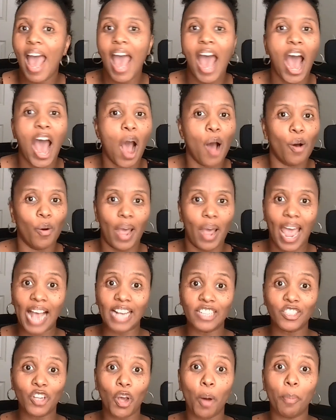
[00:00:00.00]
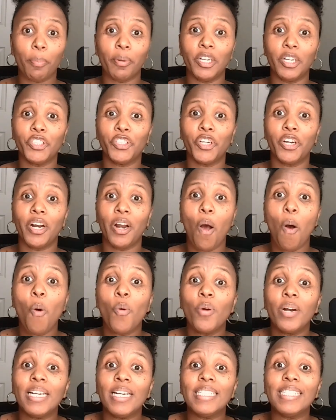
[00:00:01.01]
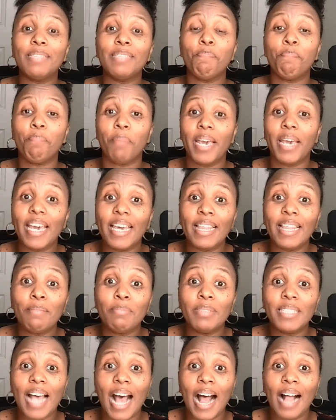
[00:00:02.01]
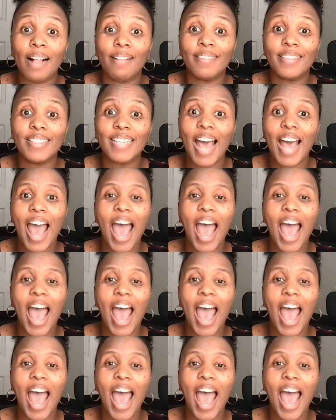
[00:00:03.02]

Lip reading: how S corporation owners pay themselves,